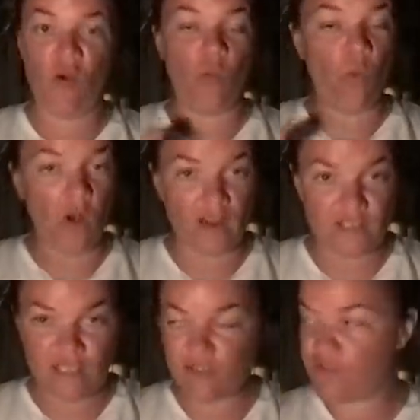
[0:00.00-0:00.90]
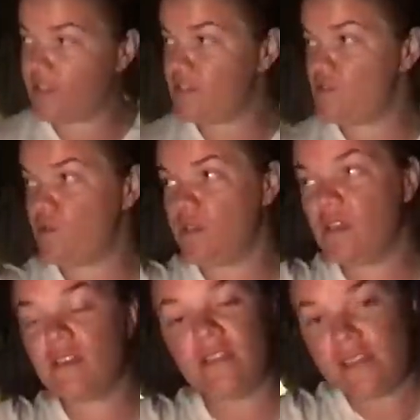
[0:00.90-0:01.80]
Walk to your front door,
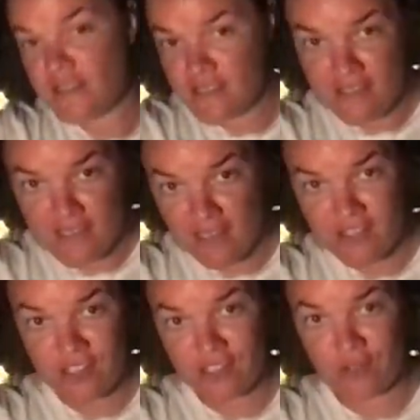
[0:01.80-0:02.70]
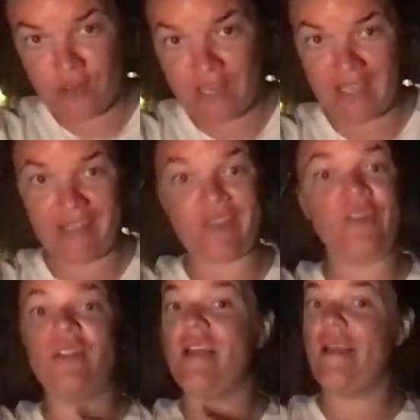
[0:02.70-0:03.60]
touch the door handle,
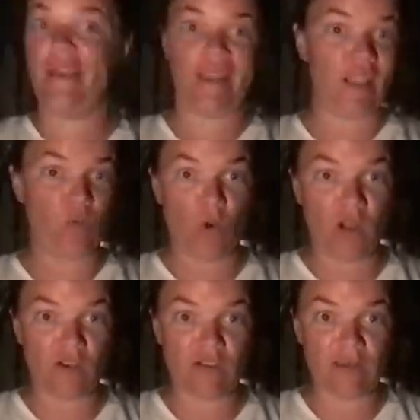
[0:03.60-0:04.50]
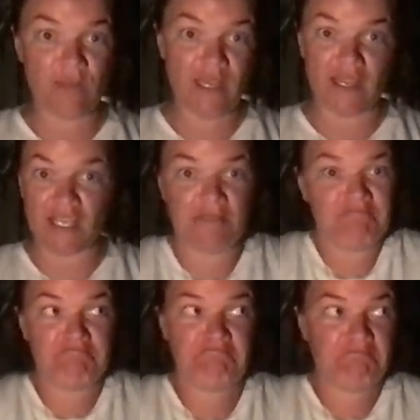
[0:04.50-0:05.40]
and walk right back.
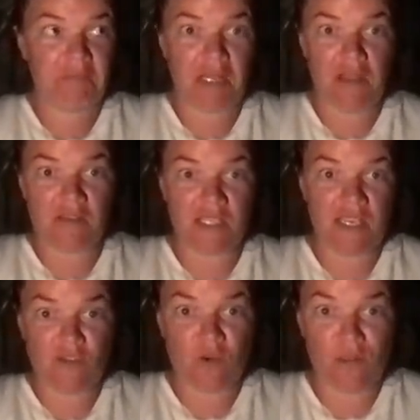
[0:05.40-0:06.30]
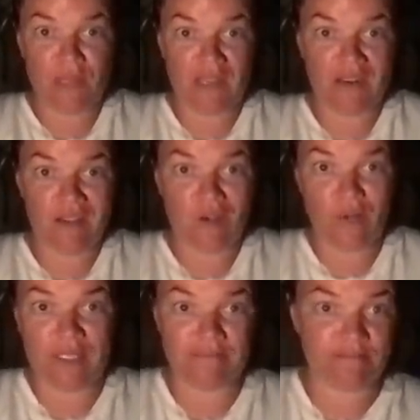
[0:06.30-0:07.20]
I'll see everyone back in a little bit.